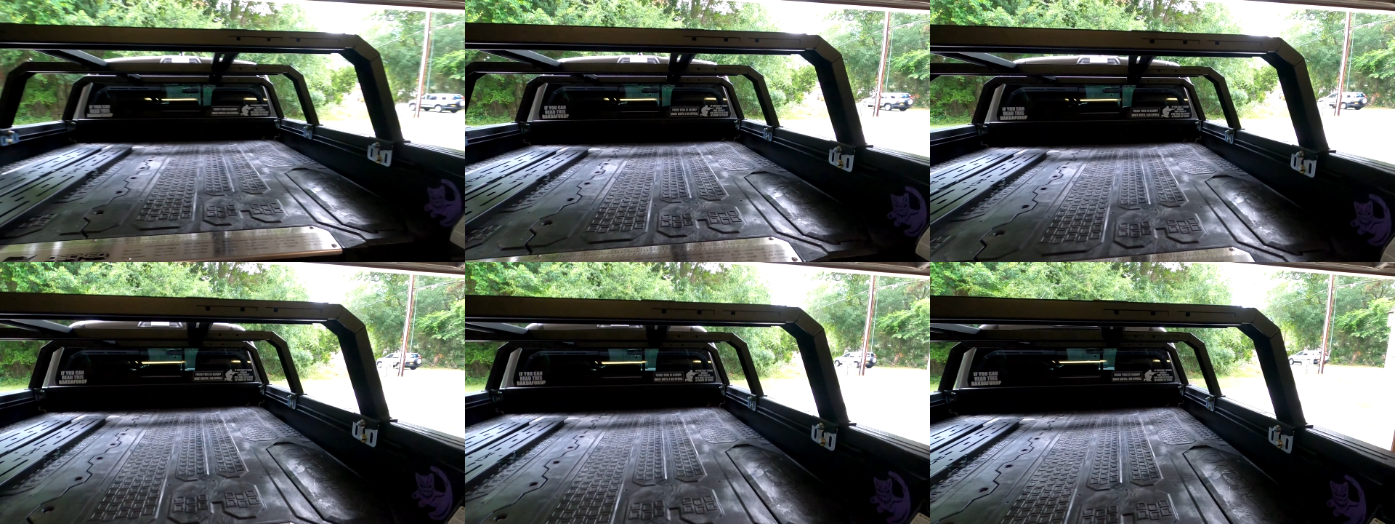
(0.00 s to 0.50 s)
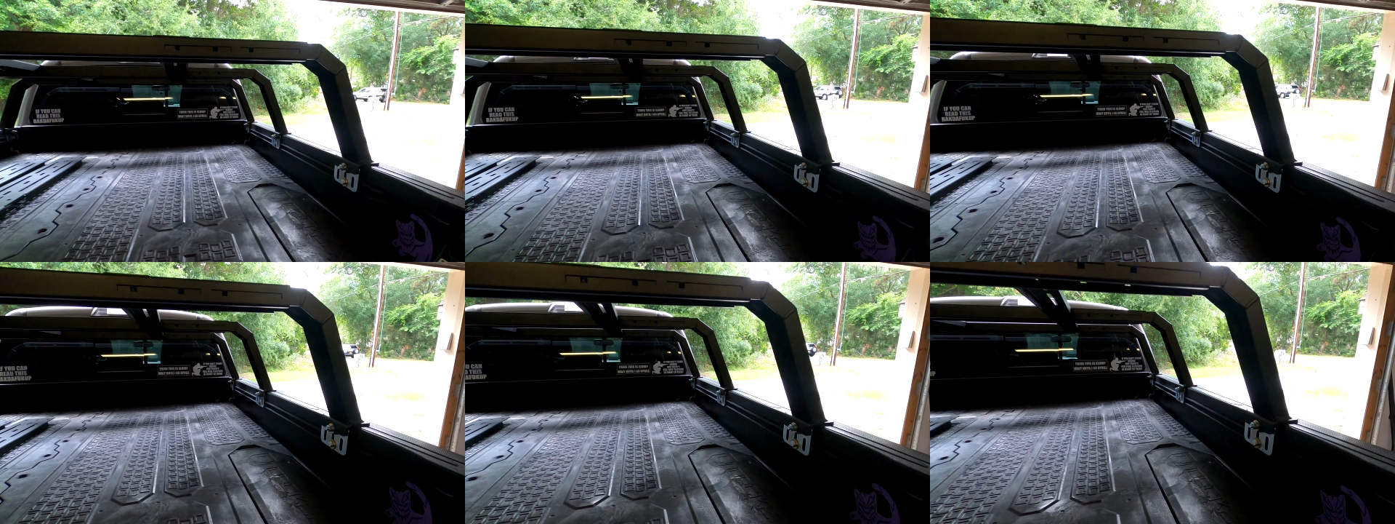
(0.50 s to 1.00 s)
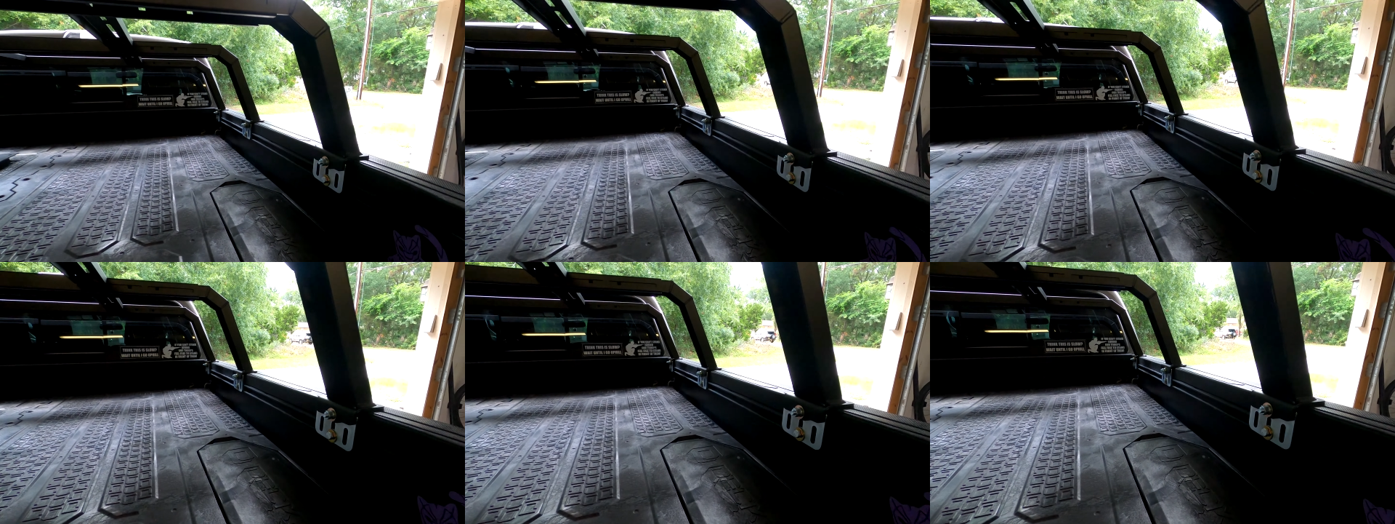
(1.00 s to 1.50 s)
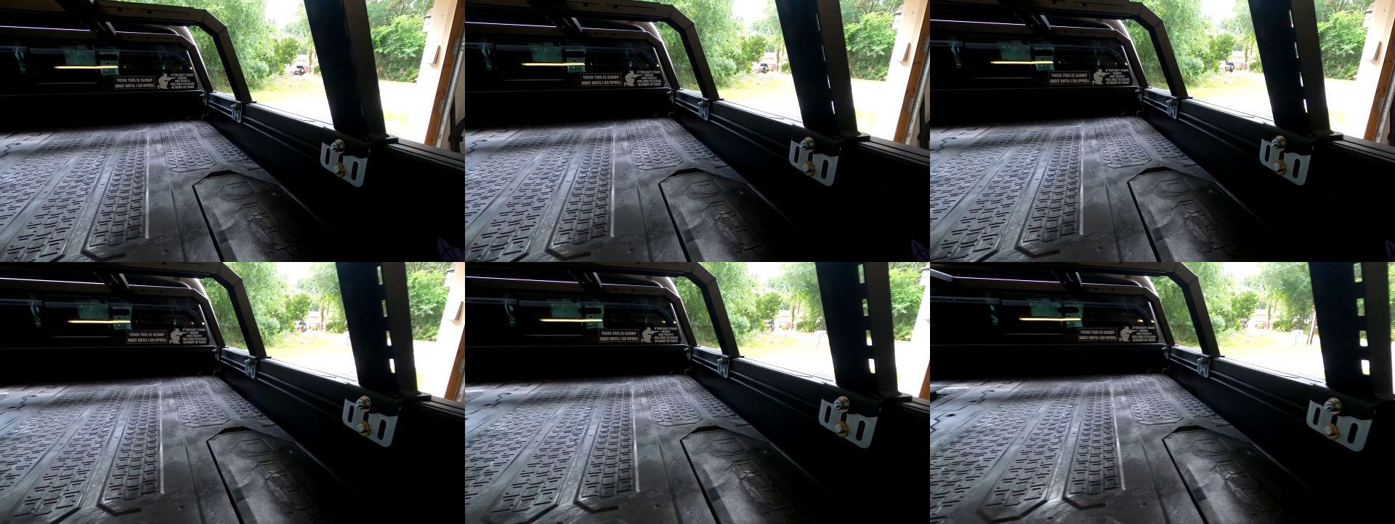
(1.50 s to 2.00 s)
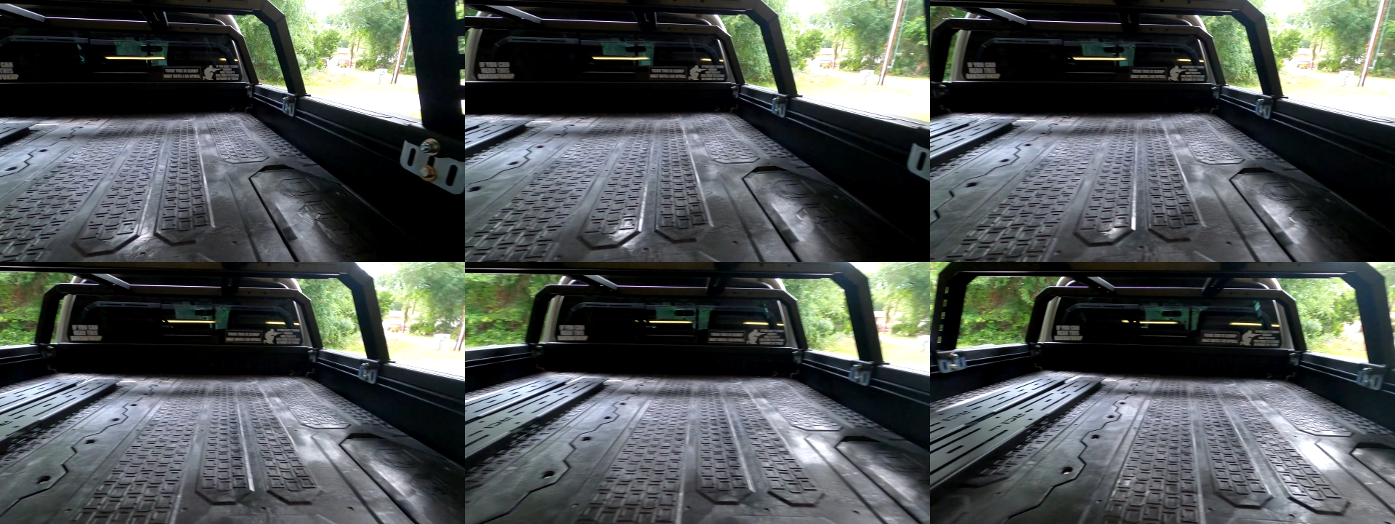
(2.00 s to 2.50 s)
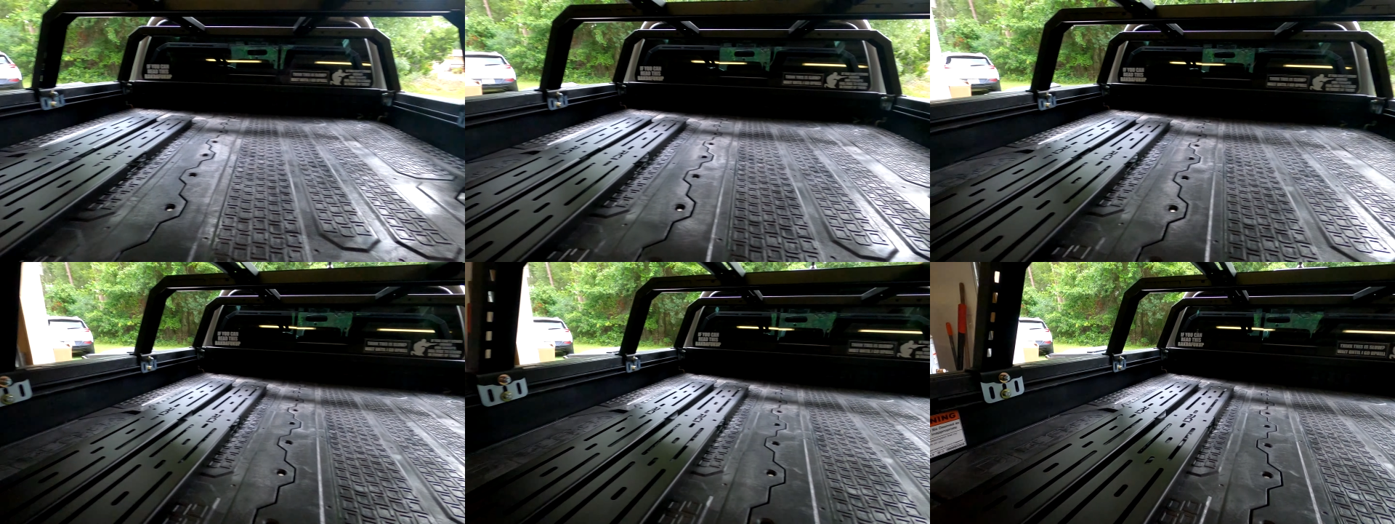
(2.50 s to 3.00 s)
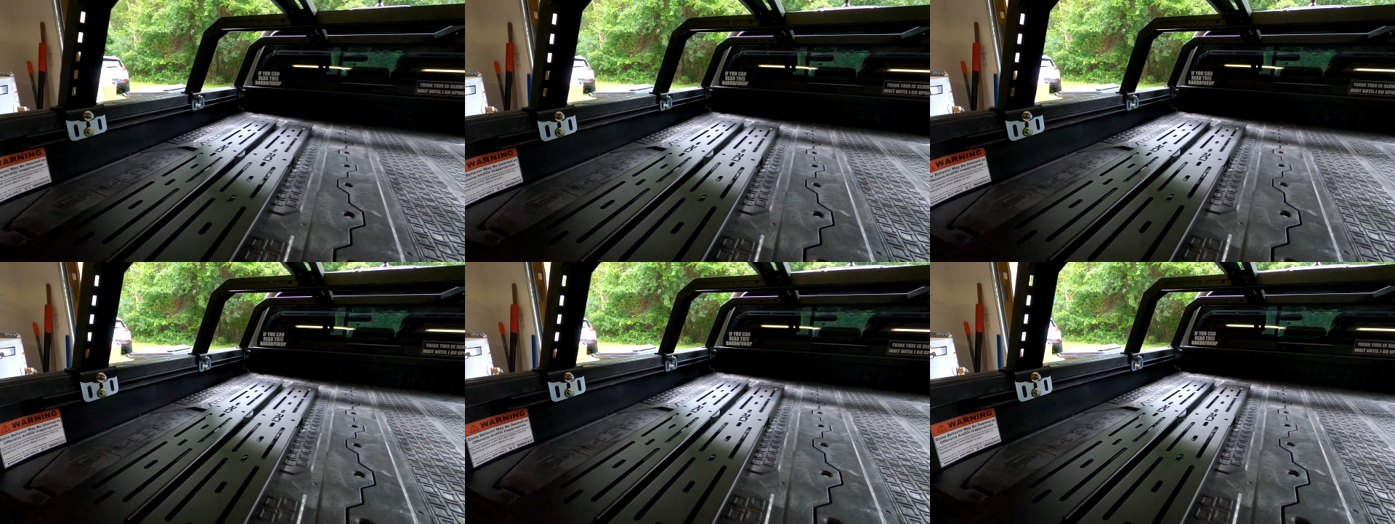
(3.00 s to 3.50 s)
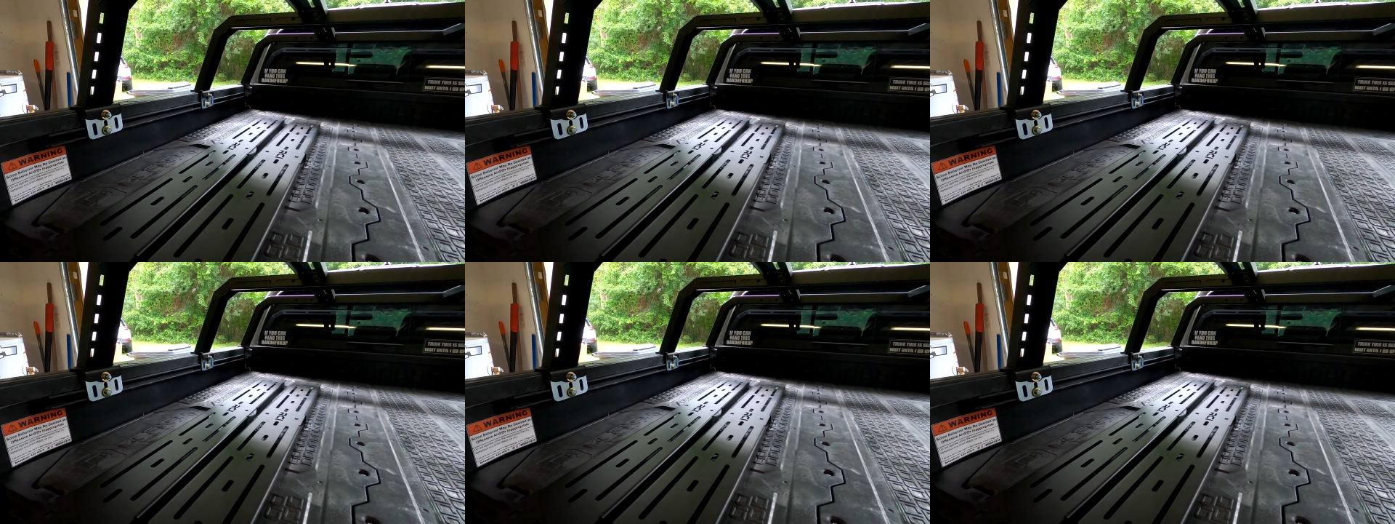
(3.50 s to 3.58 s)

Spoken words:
No face is visible, so there are no lips to read.